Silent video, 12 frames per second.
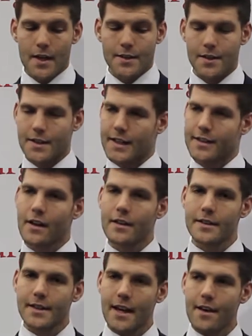So the
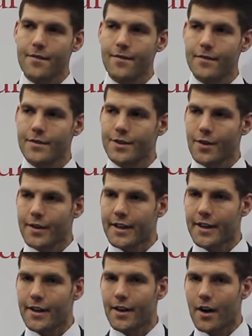technologies I have shown
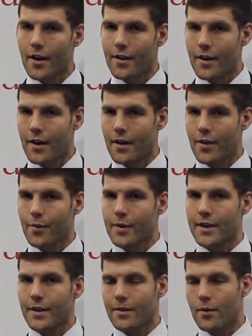here are the
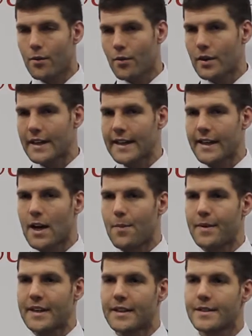three leading
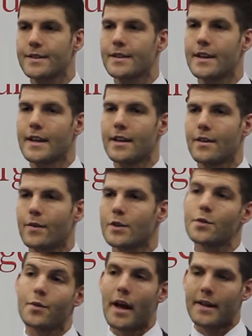companies in the
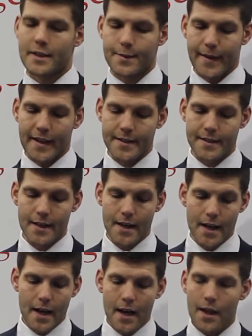virtual reality space.
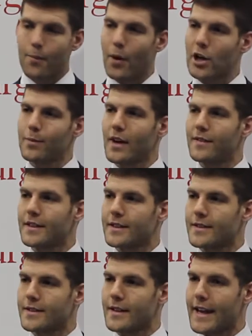The bottom left
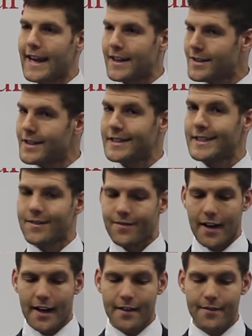is the HTC
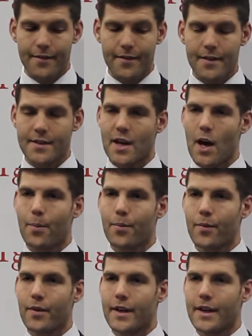Vive, the top
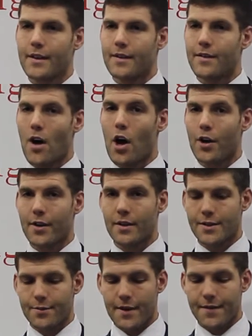is the
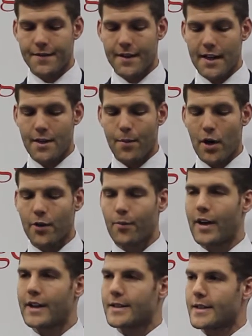Oculus Rift, and the bottom
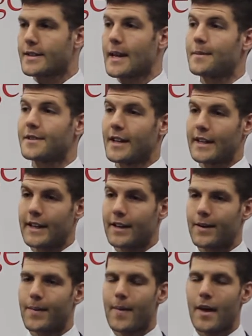right is the Samsung Gear.